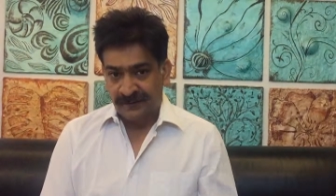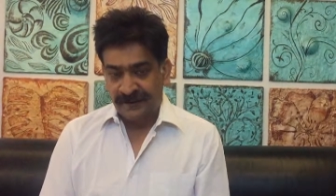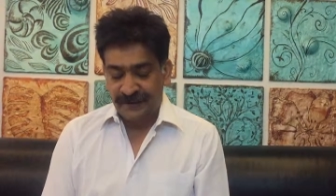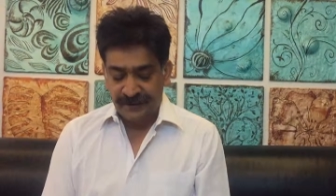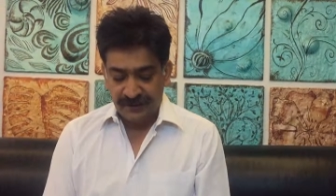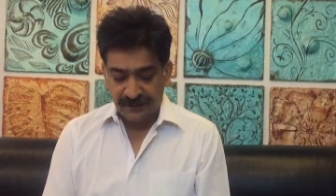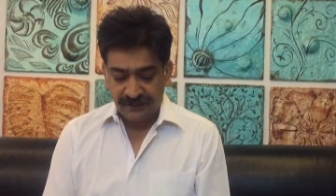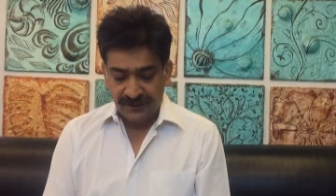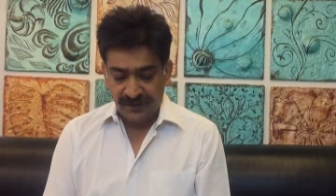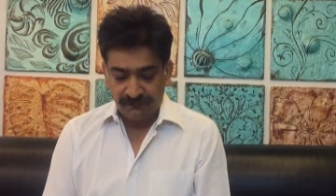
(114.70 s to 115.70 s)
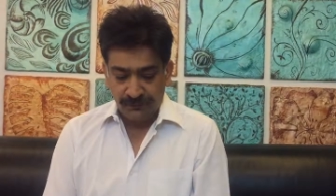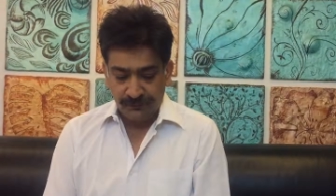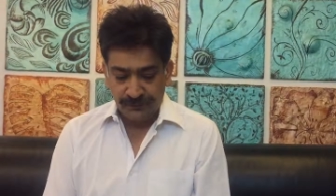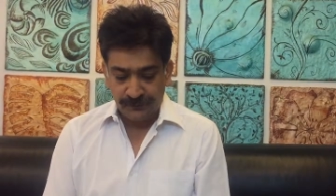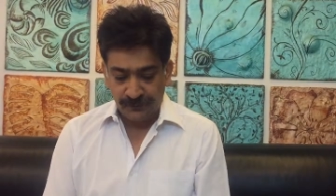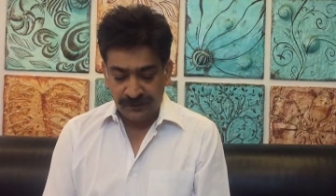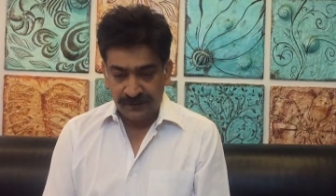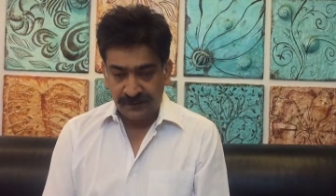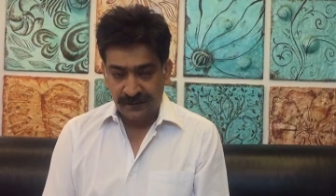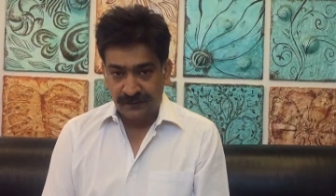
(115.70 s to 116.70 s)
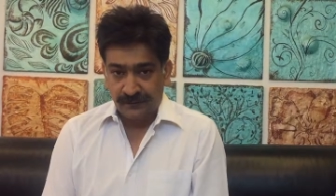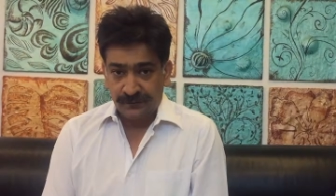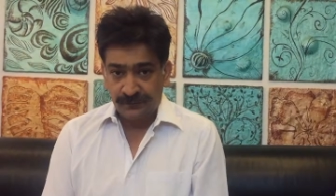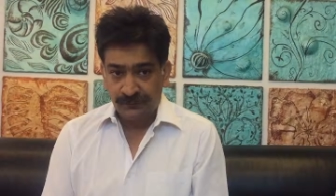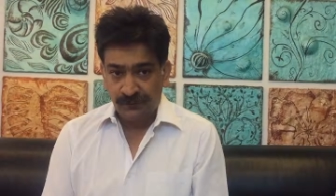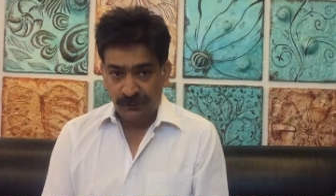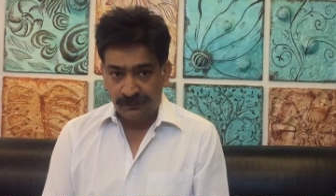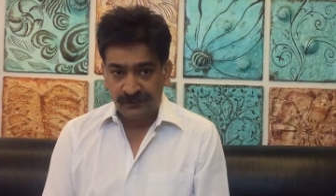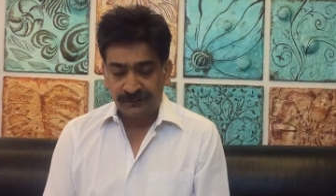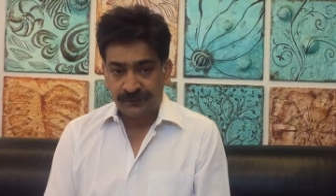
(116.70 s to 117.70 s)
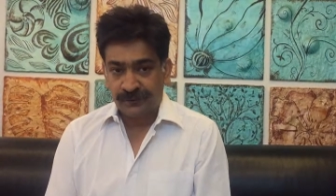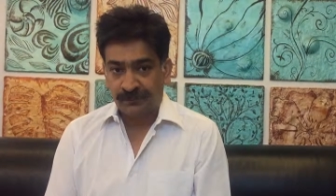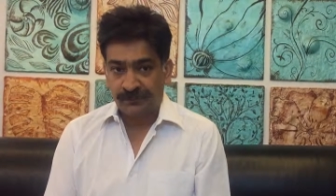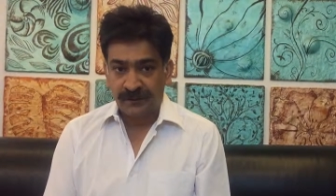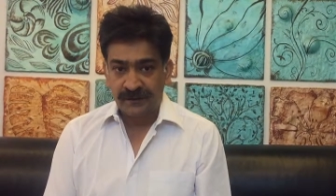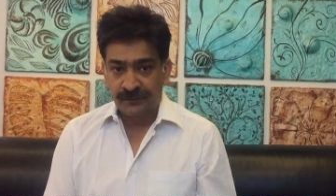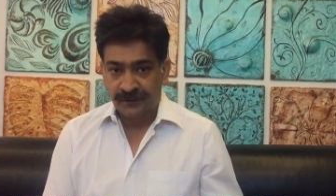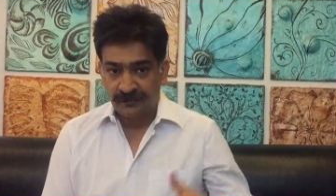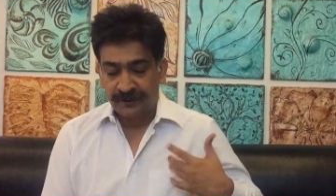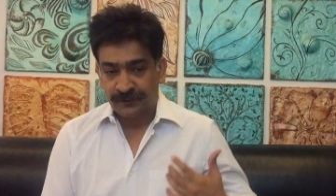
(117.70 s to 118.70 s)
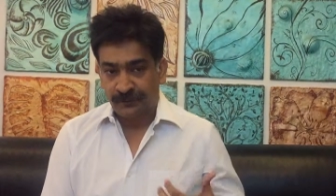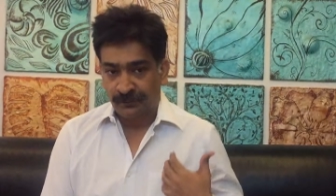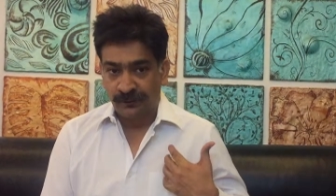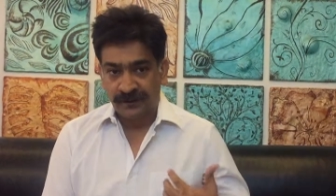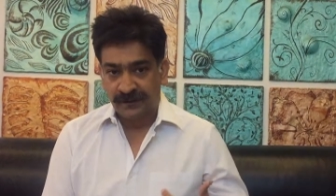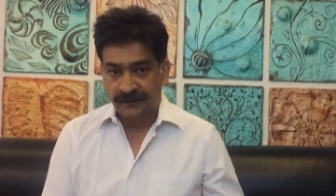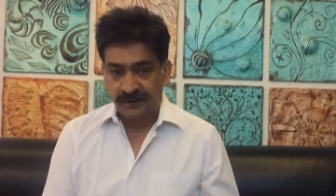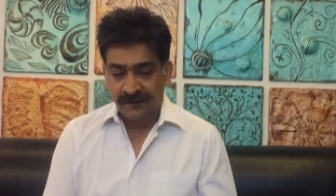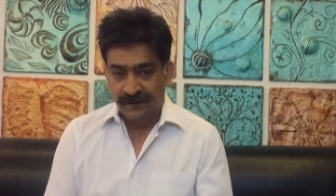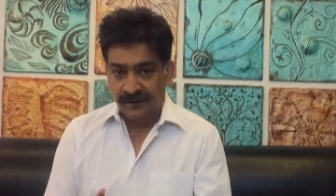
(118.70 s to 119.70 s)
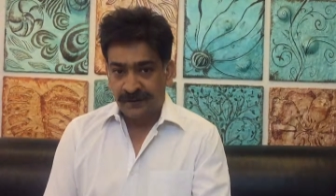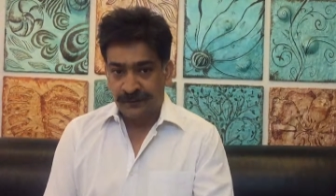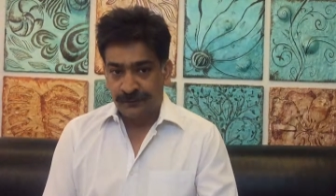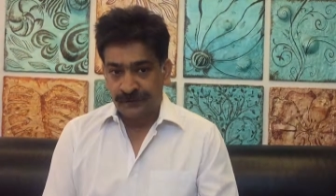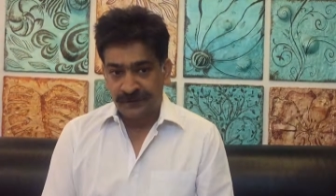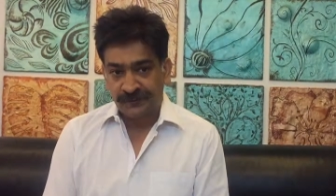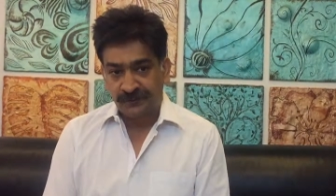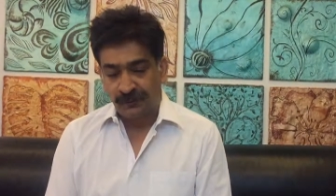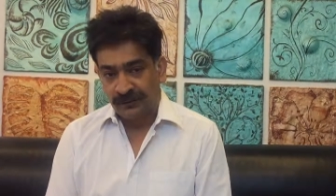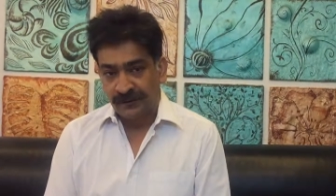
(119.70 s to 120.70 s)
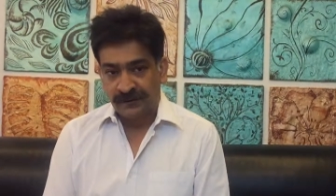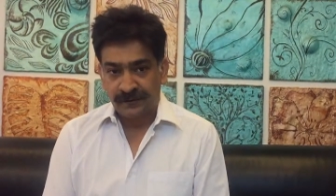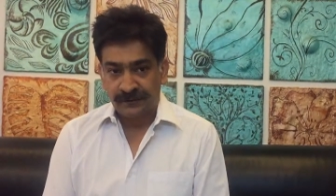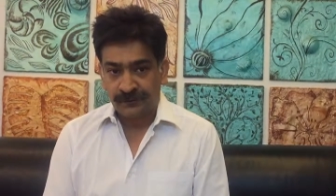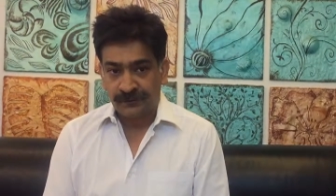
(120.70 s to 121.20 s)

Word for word: radiation shower on your body and you are always with your mobile, you keep it in your pocket, in your jeans pocket, in